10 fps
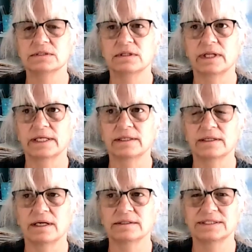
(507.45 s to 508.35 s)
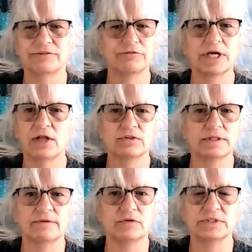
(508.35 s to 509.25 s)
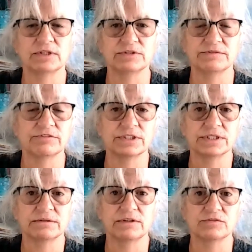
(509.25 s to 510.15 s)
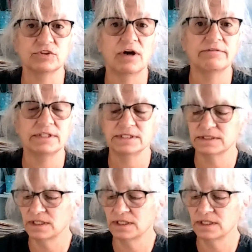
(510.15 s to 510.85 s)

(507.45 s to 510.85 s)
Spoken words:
Like different colors I've noticed are different, you know, softness.